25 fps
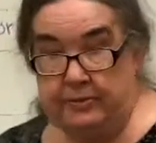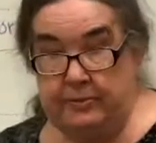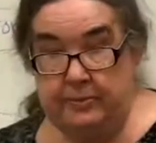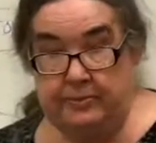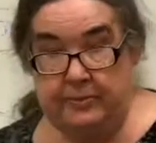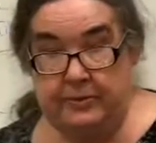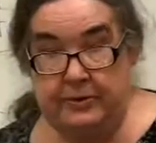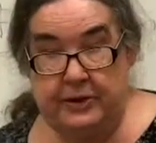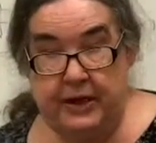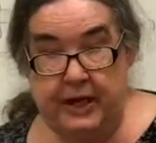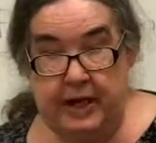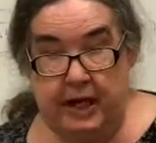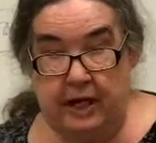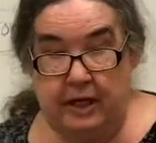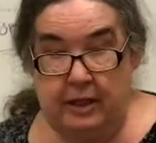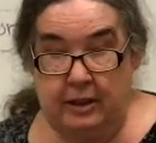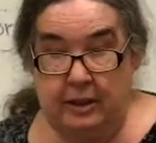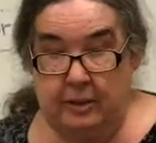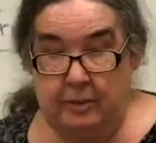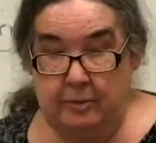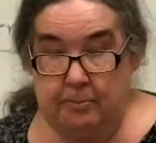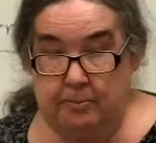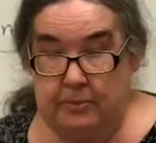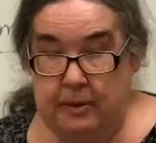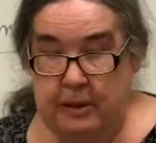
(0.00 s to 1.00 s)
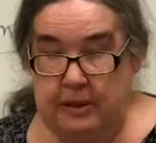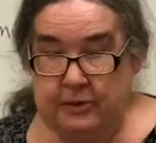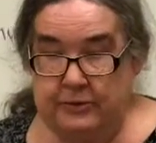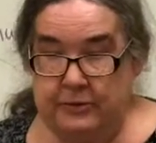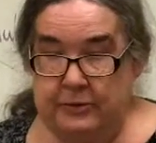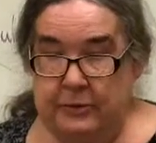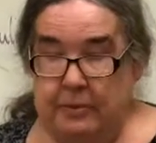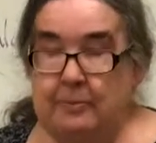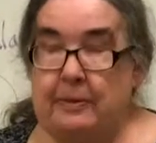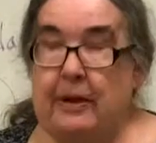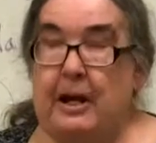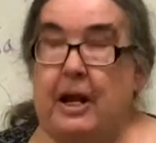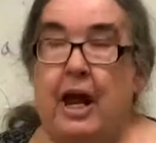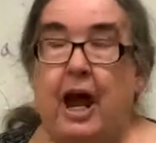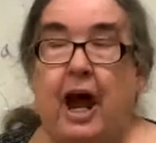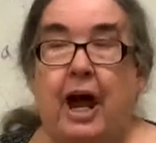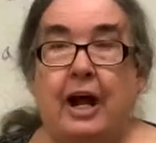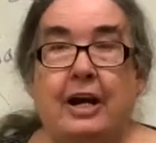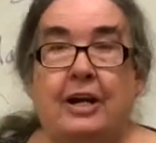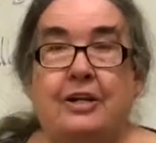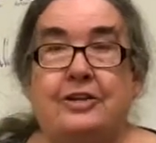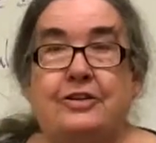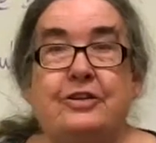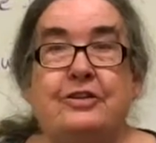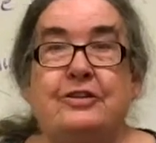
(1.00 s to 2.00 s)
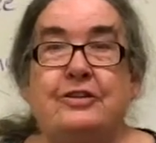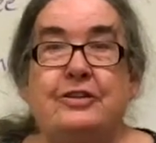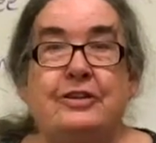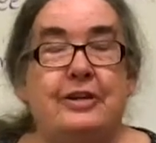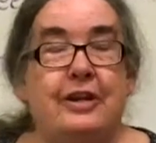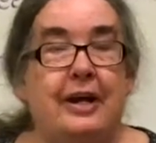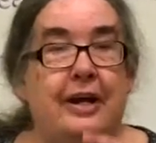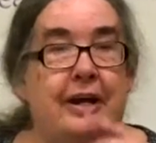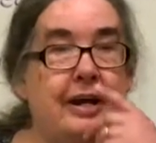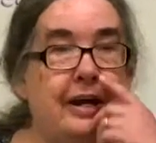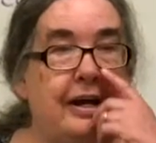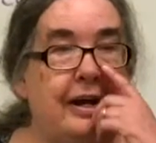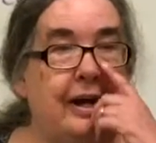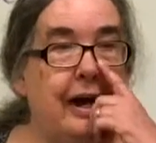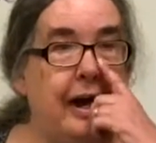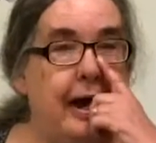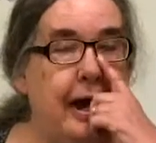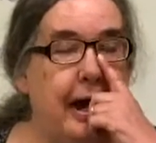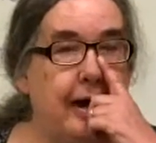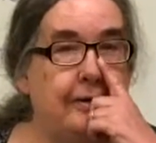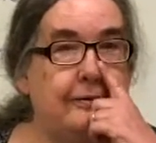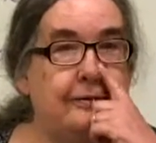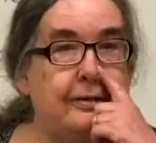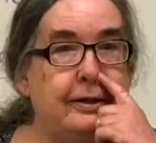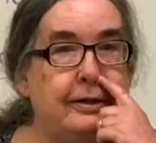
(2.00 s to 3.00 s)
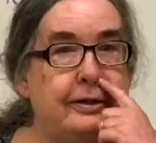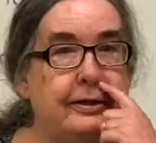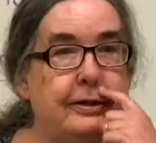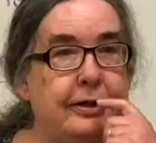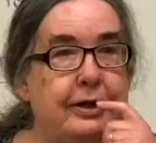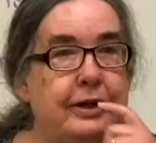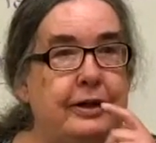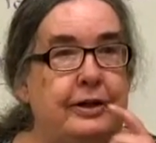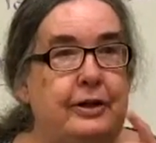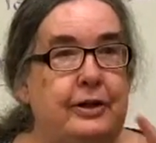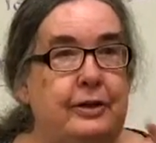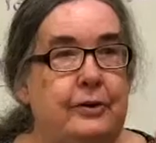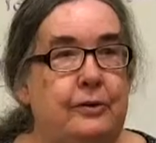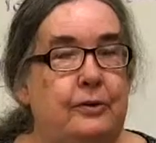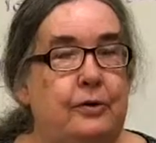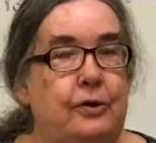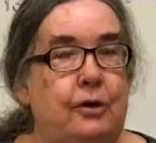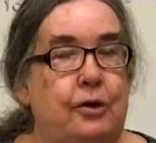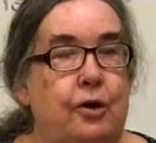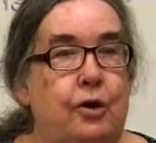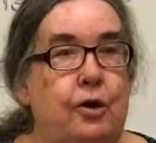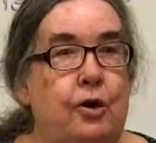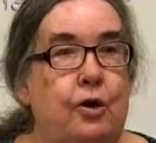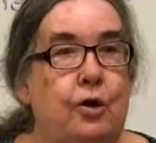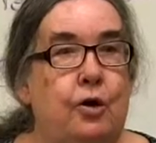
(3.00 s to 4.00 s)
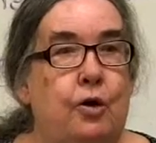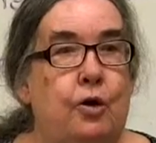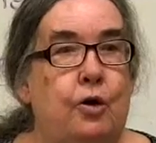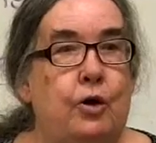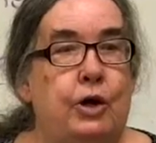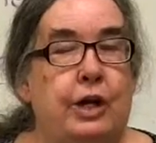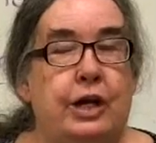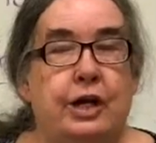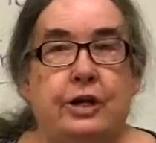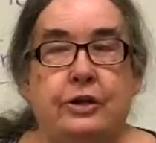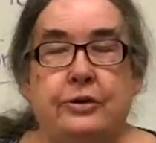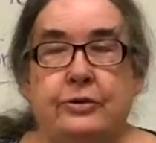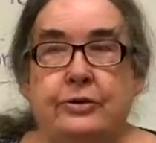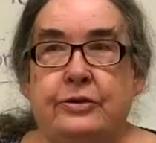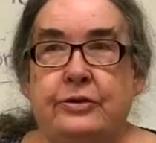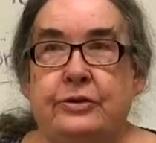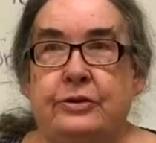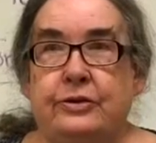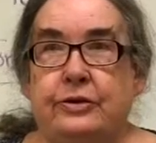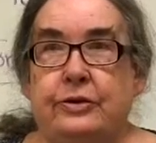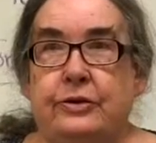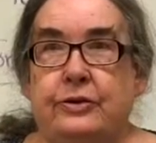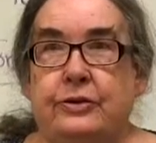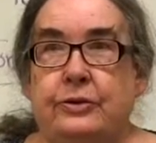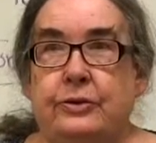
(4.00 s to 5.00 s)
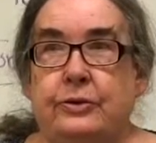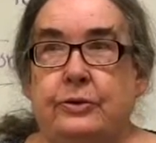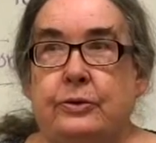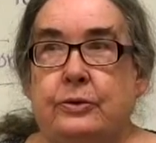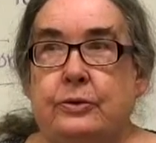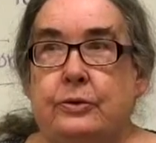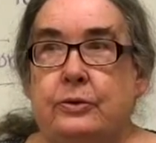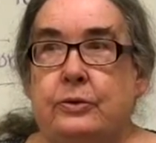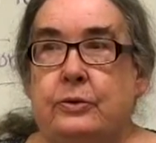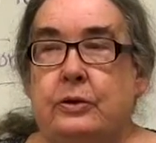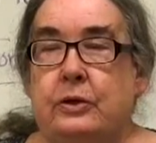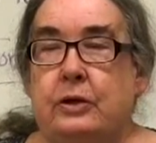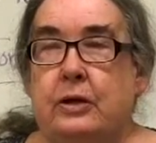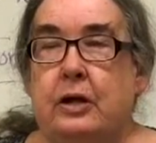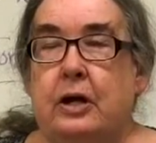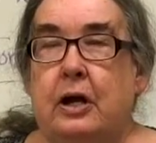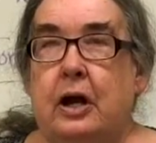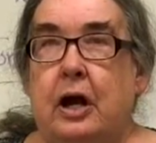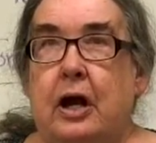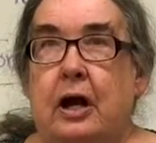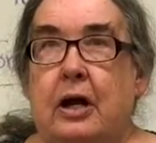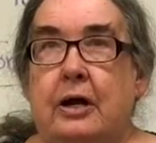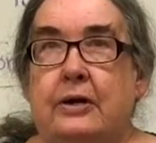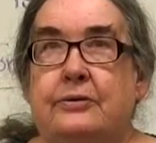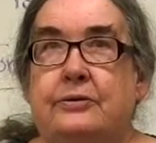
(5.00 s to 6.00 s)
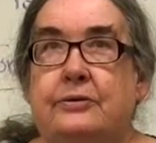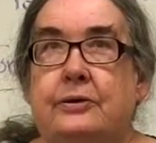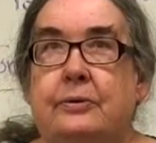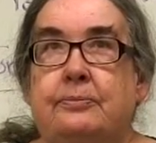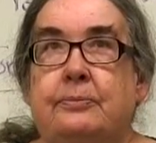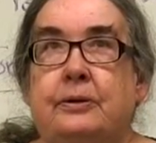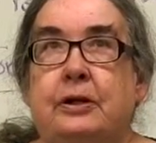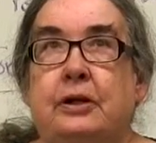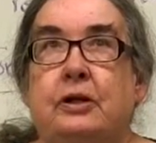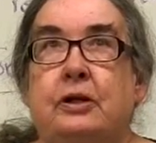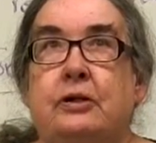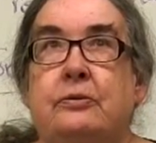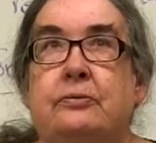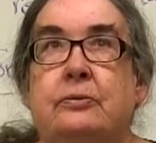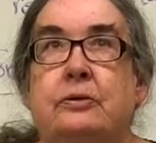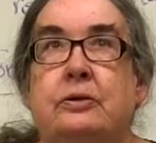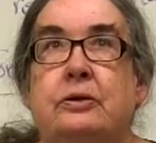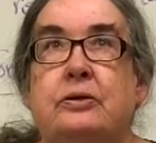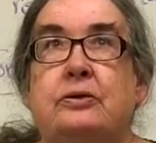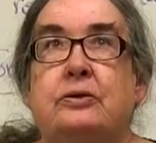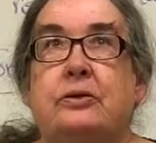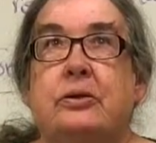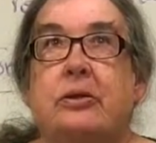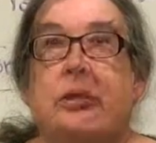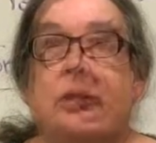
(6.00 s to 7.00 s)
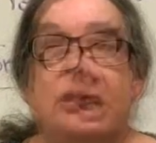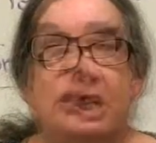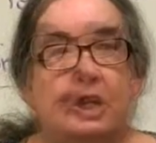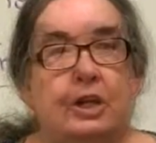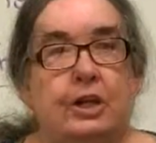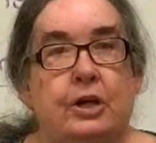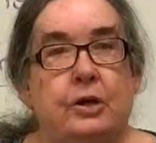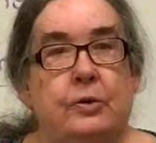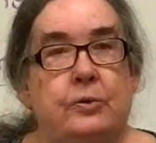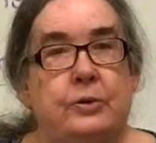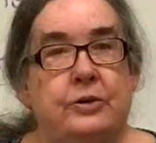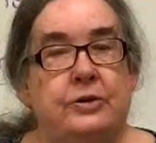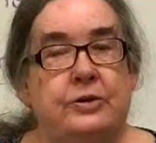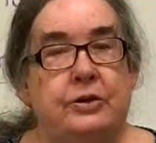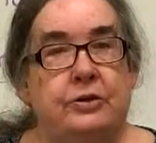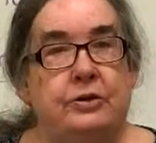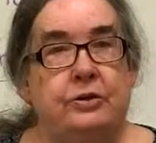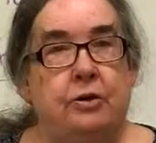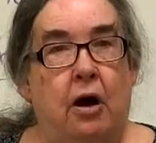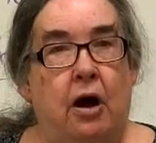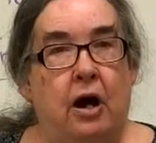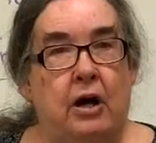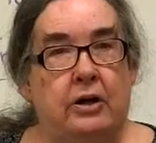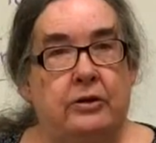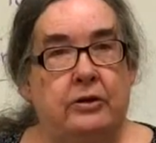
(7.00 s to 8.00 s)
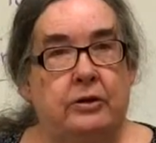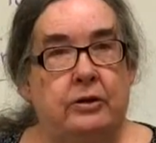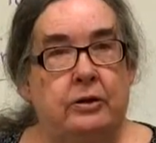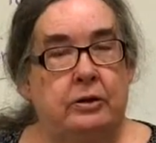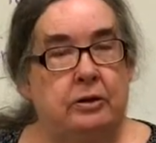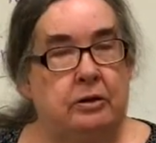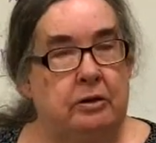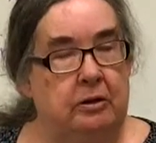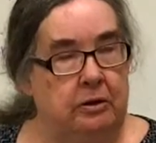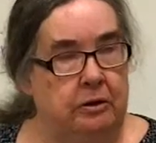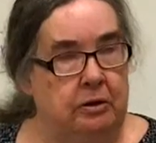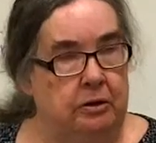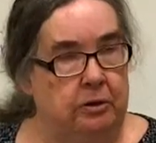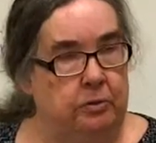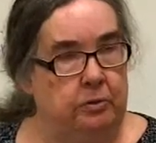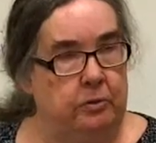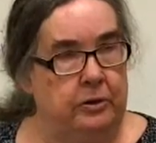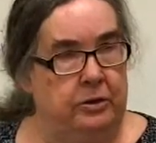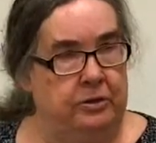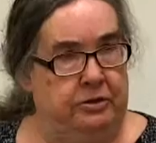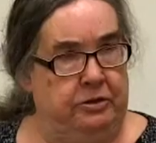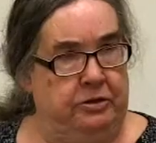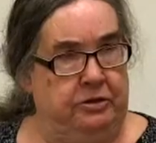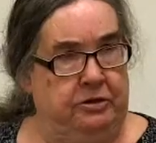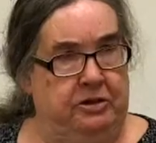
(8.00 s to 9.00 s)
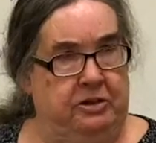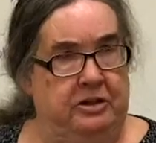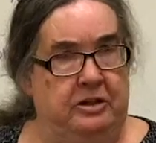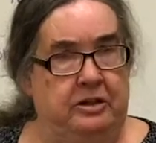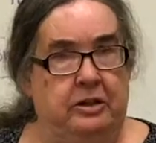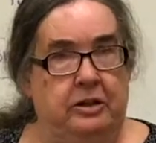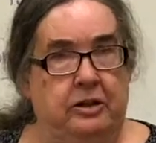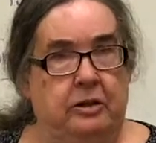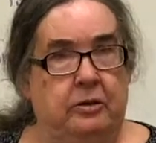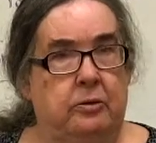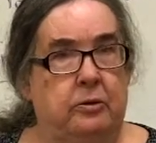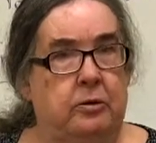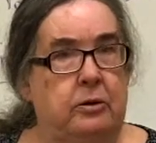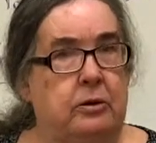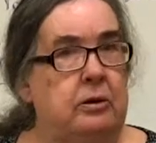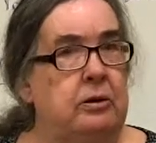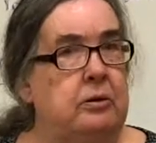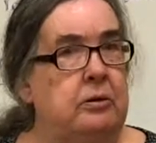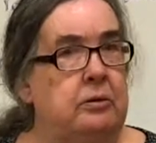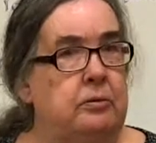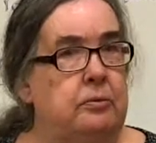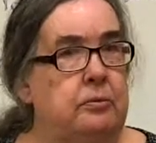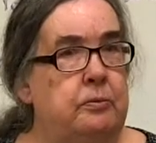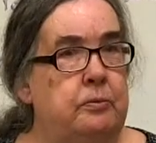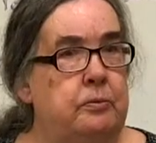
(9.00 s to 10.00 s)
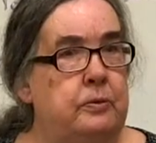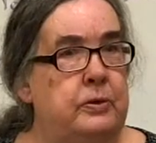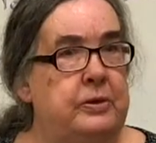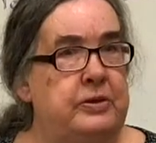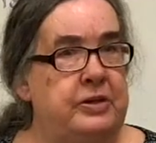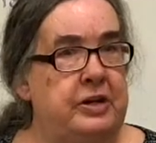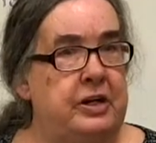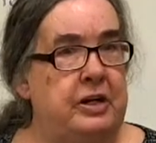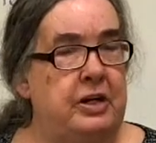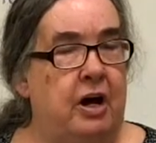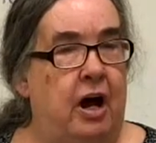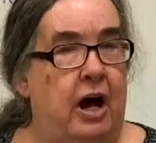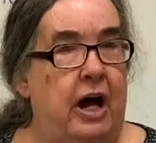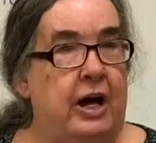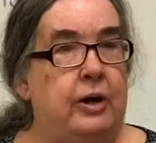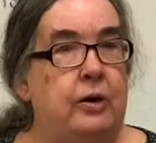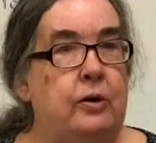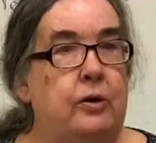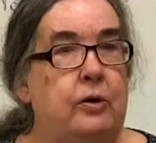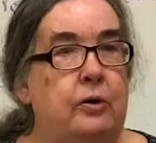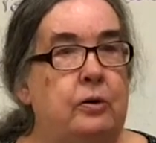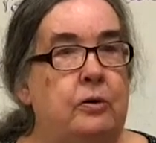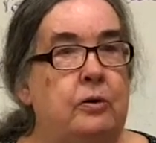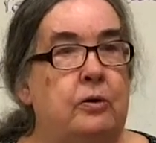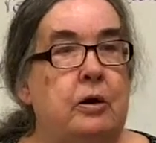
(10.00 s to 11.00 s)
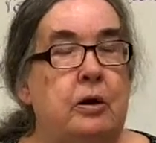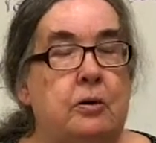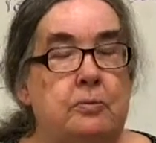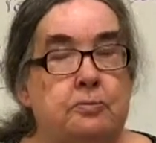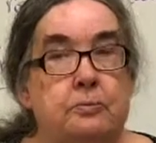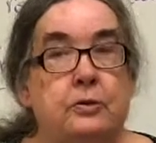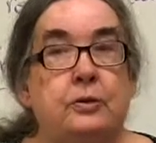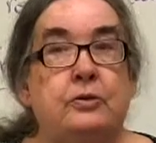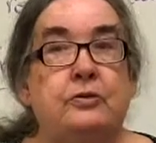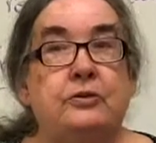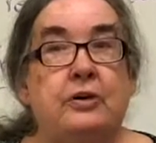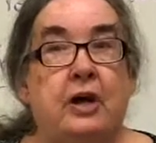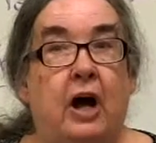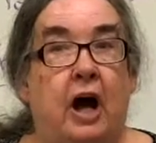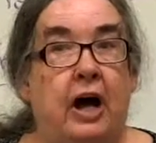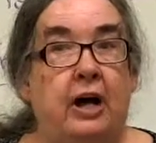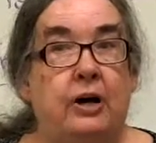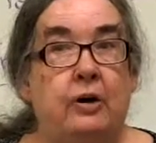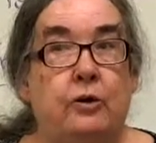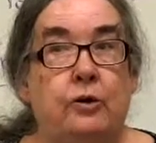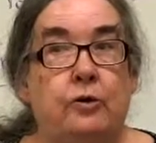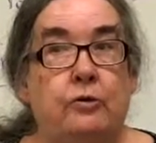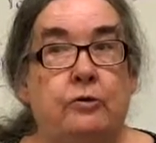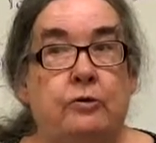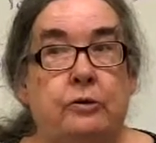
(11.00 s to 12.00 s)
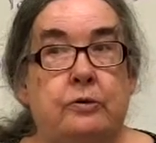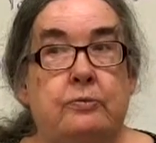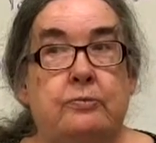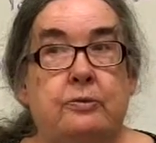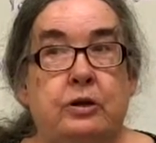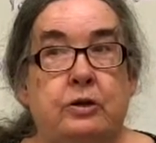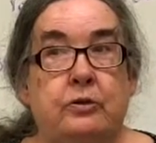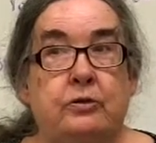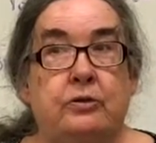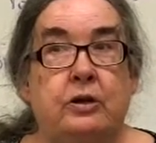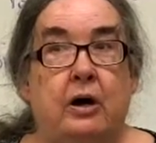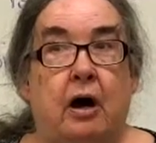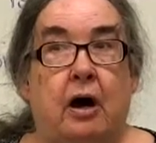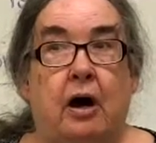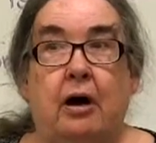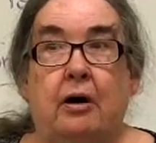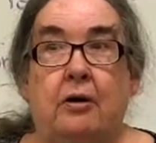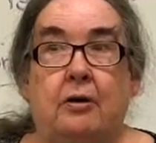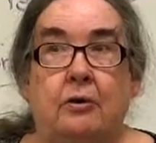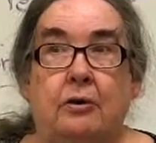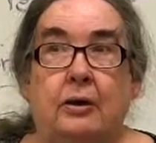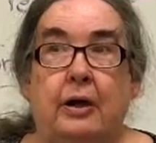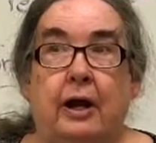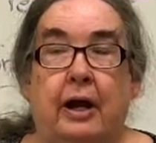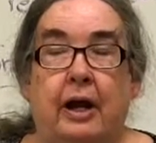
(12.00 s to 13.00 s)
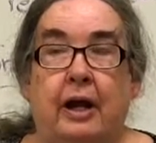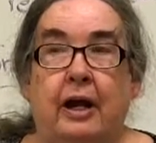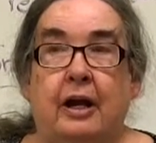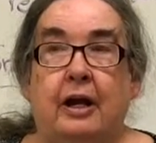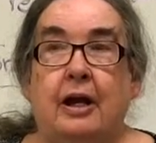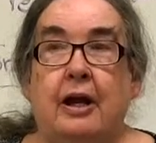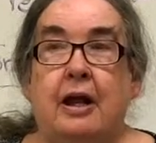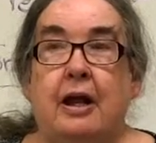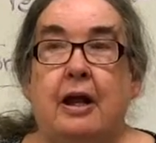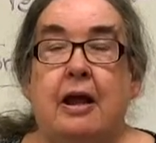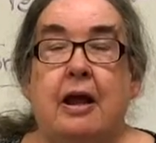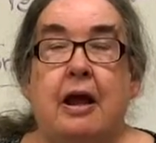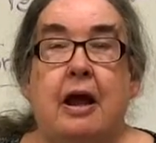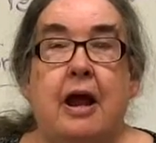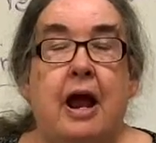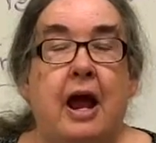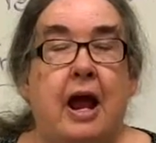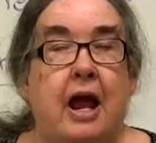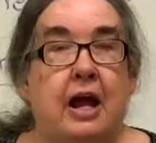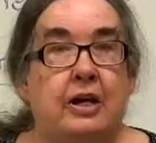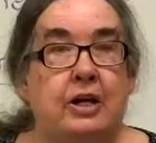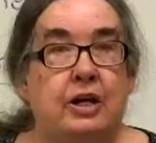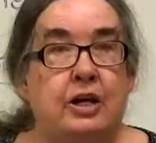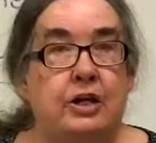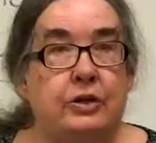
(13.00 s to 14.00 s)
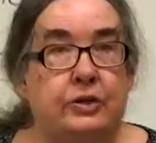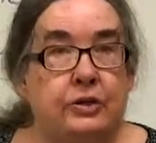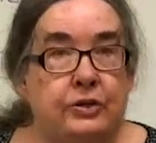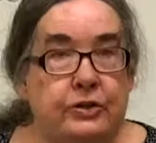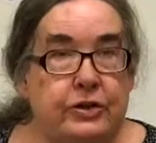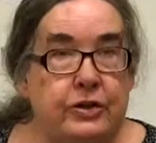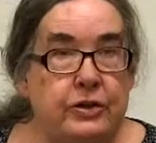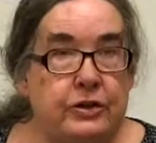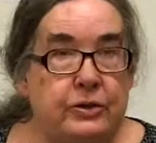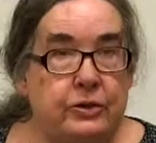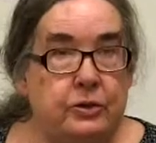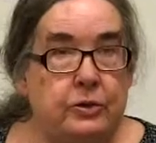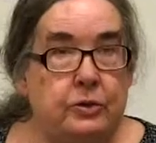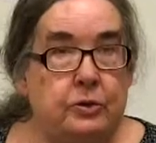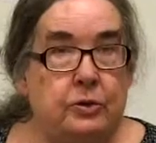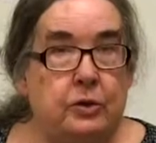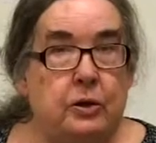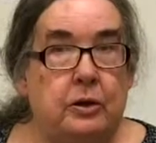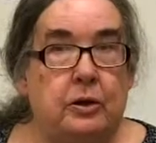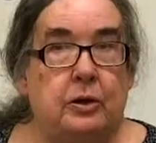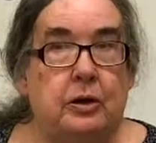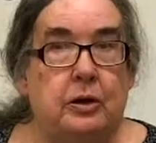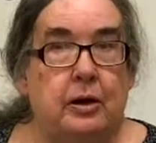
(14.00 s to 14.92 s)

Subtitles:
from Stan Malmstrom, and I just have to tell you, he used to do some deliveries. There was a Dr. Richardson that was in Idaho, moved to Idaho from Utah, okay, and he used to do